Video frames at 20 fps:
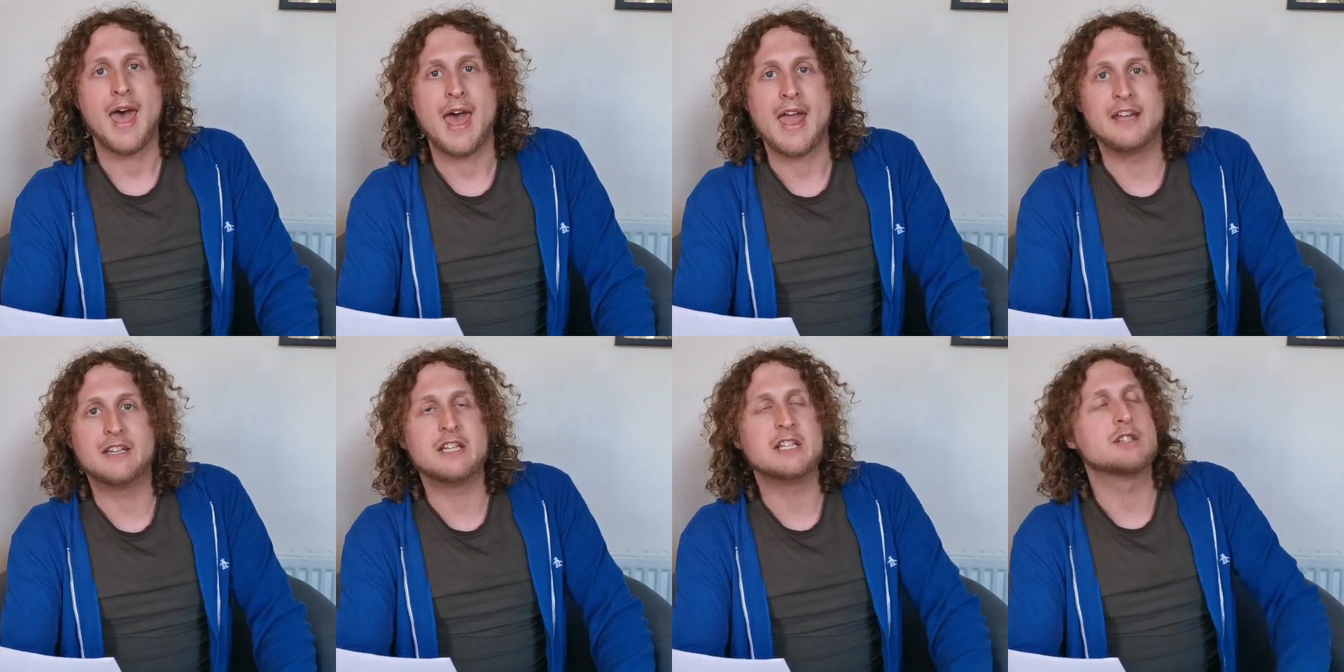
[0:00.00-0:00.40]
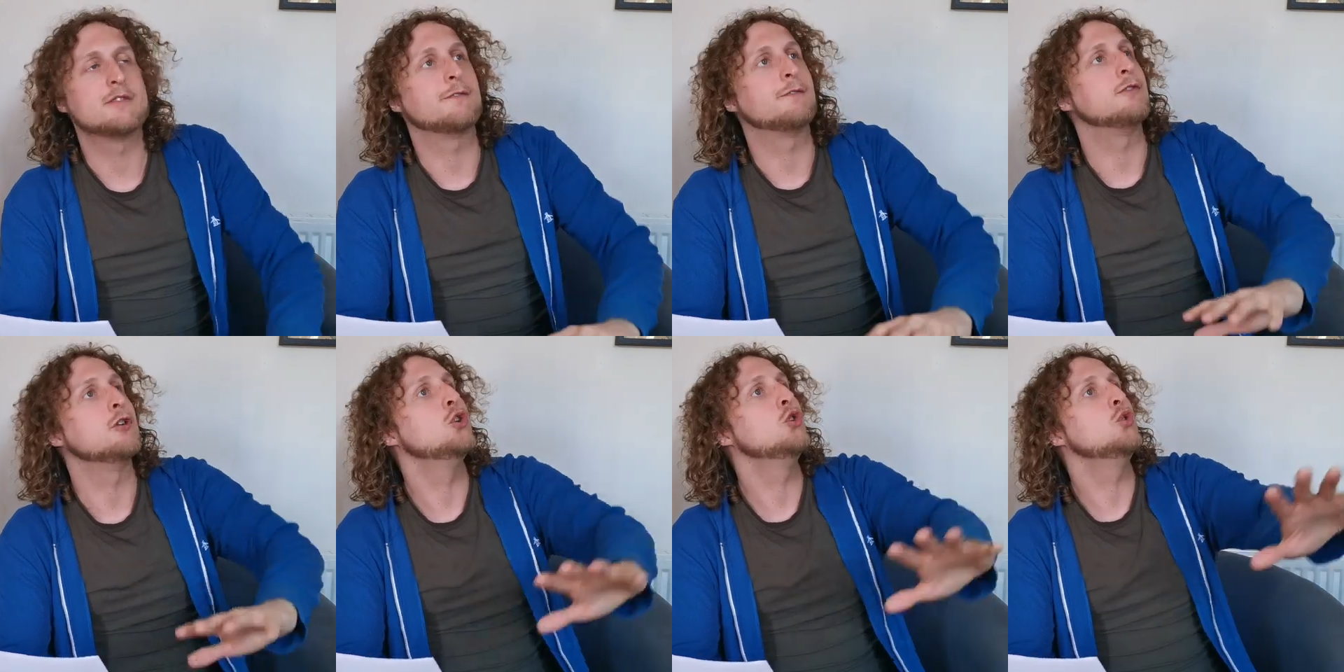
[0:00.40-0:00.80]
Hades
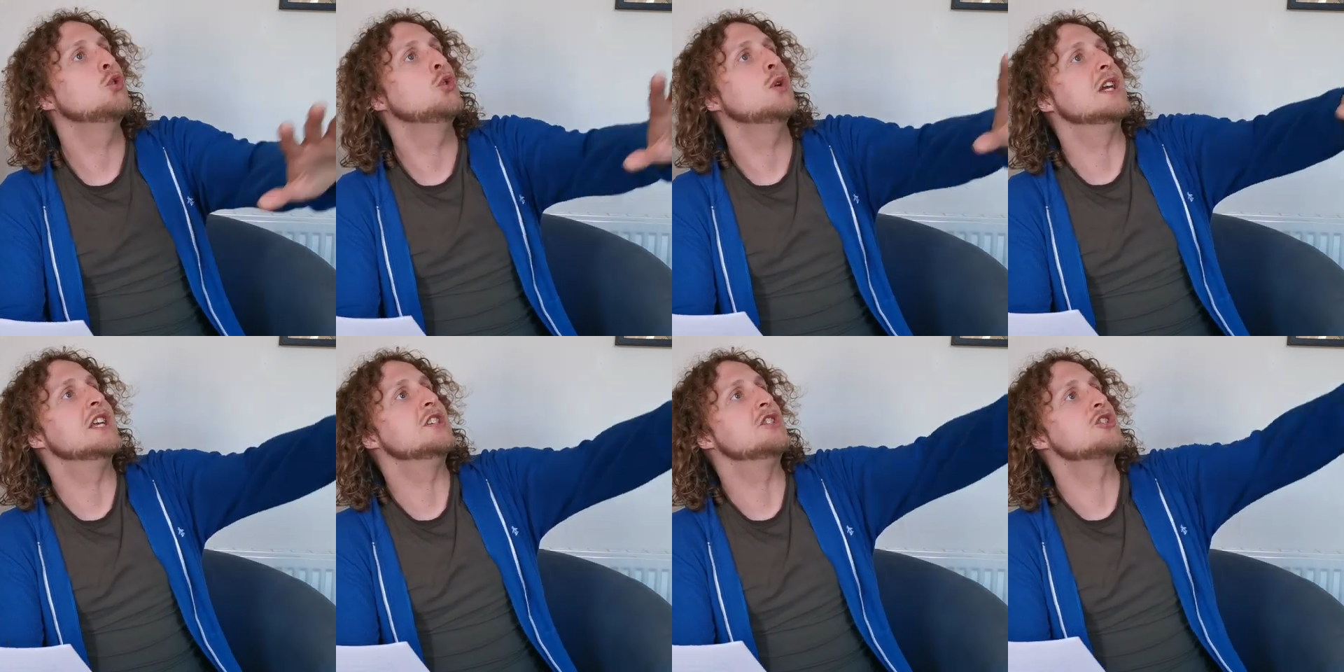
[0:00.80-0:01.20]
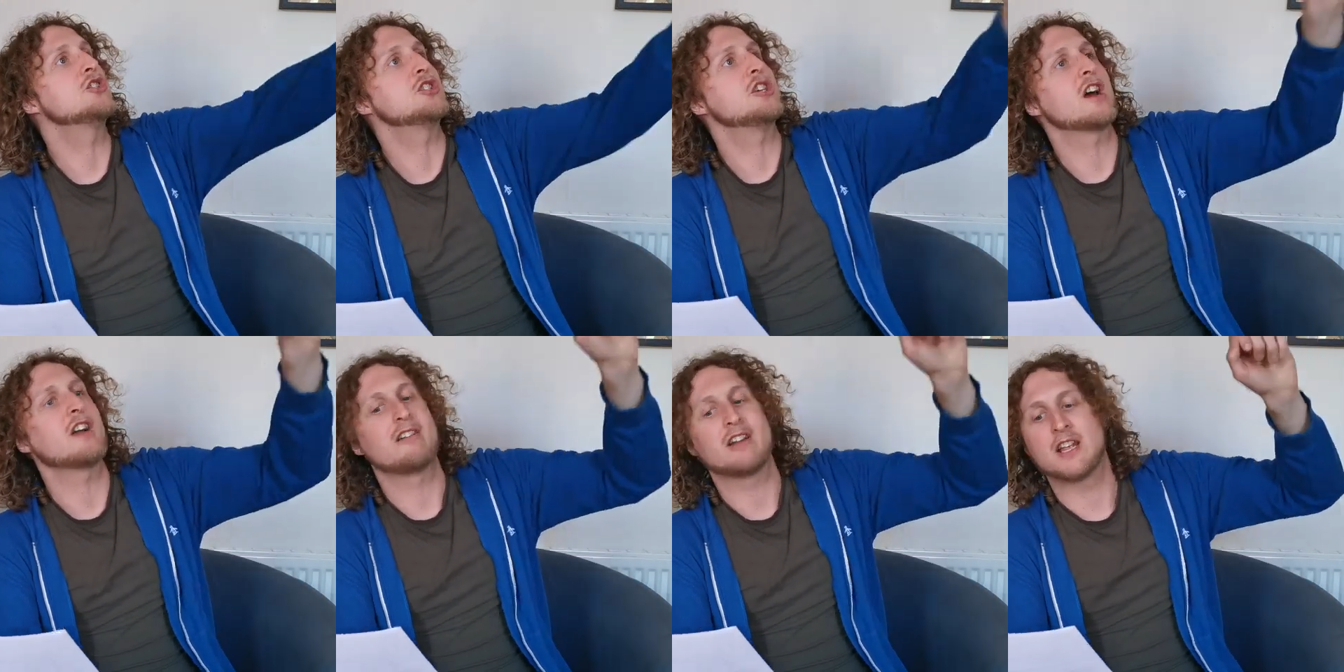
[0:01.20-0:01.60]
flew his
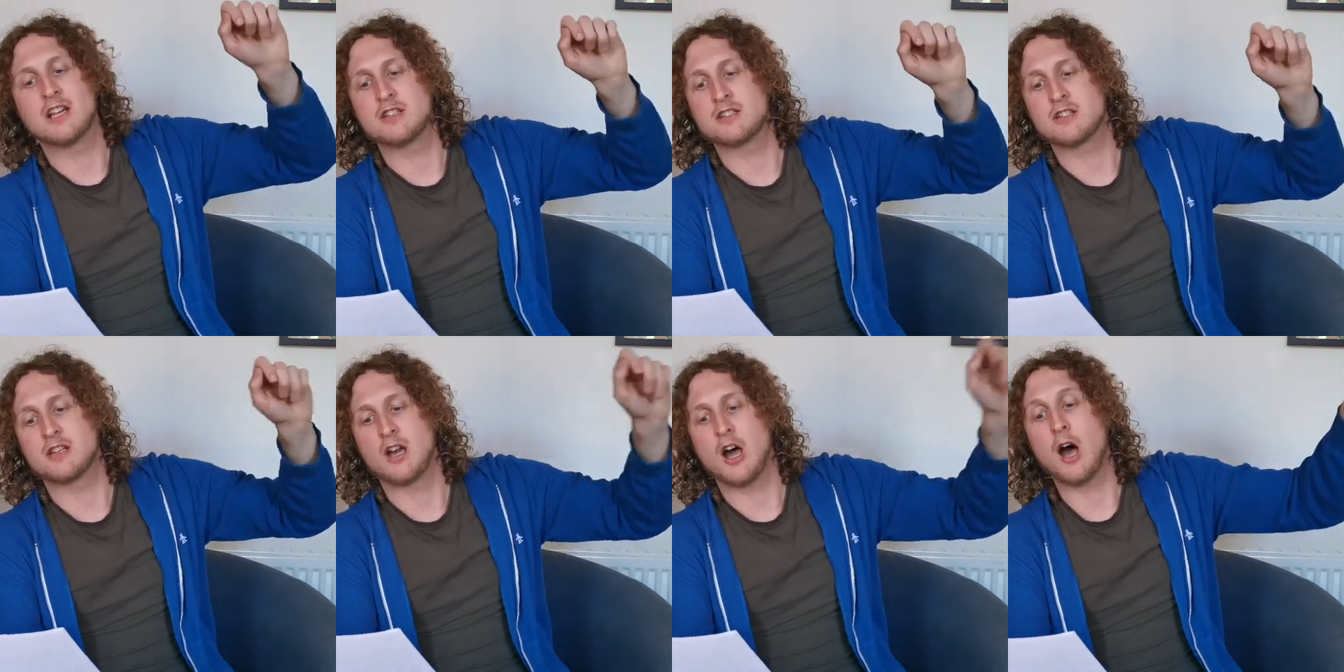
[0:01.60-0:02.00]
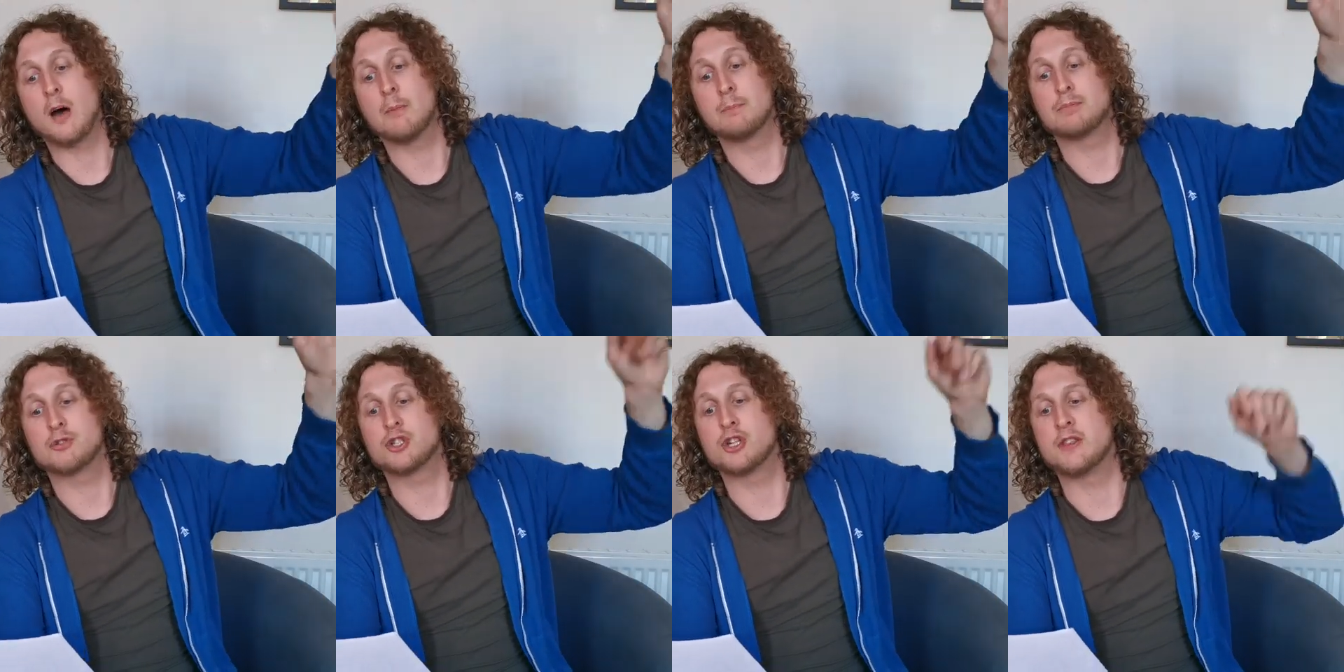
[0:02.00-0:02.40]
chariot
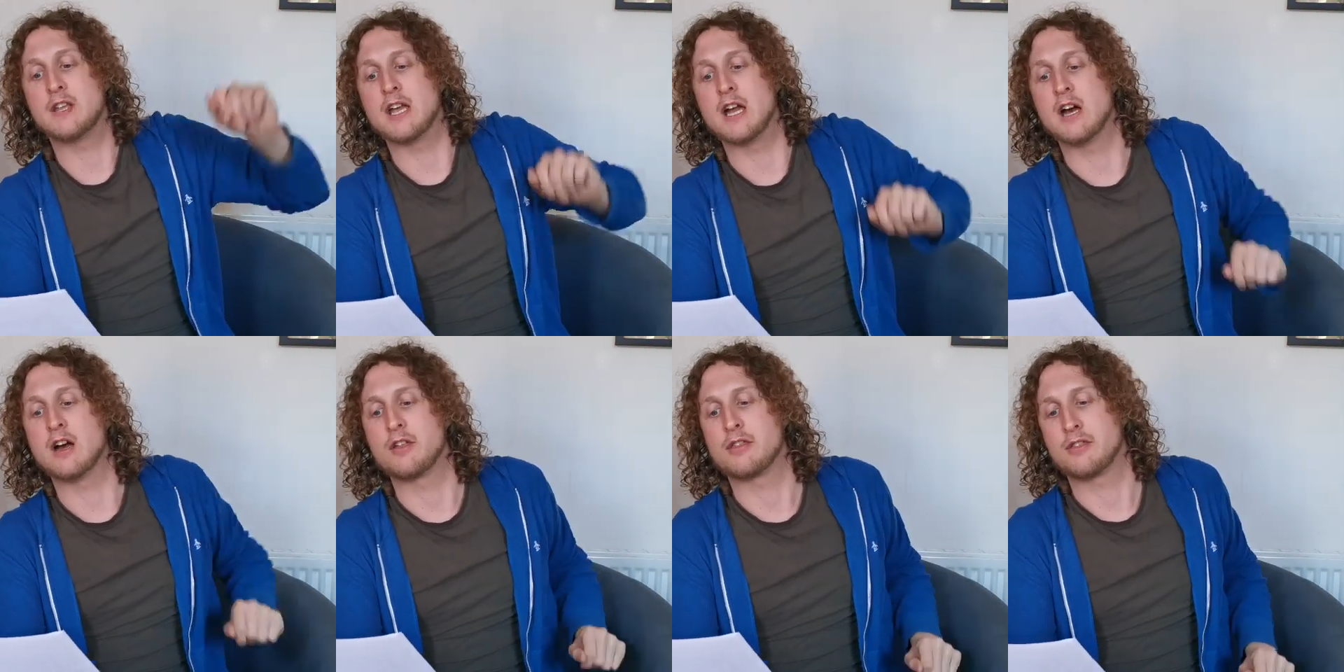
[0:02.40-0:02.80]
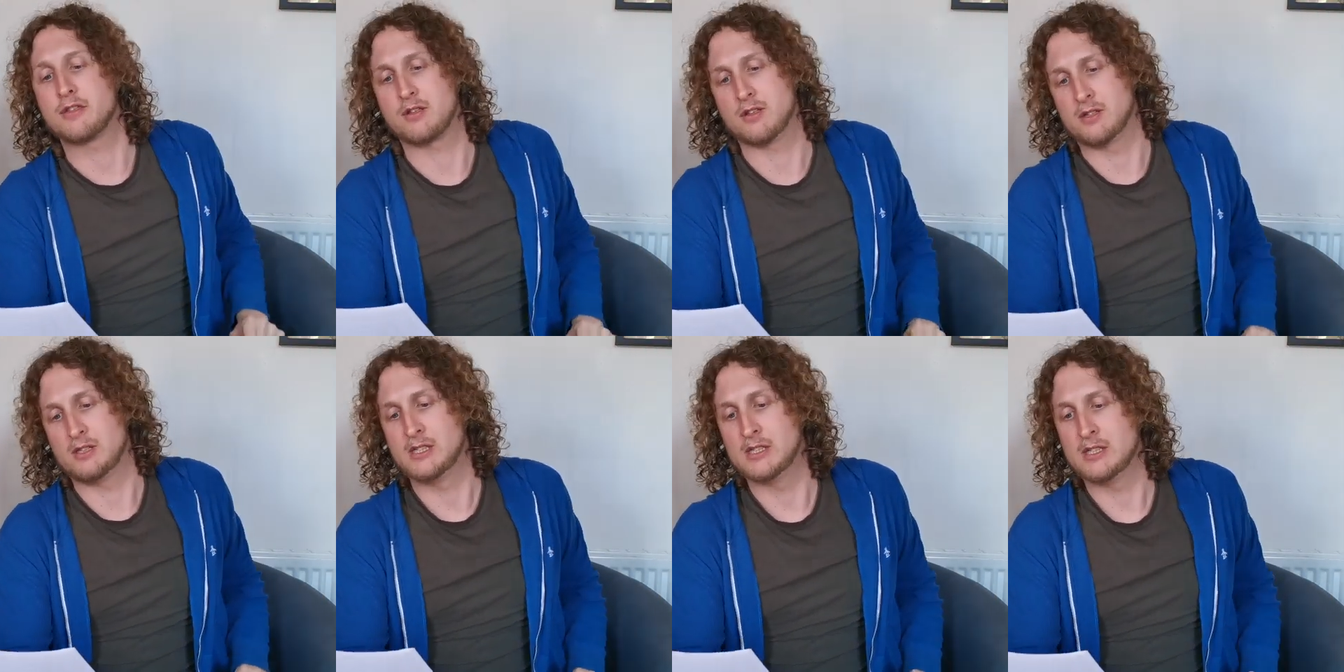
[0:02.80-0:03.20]
up to the
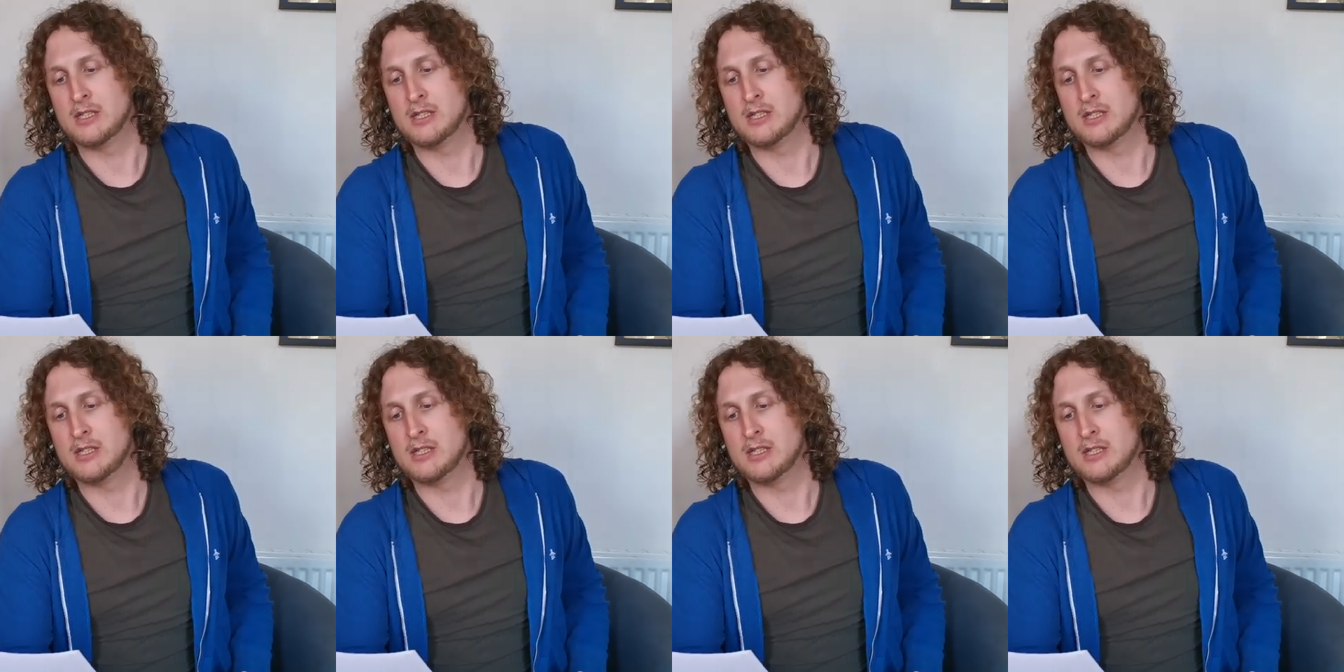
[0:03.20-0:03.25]
earth,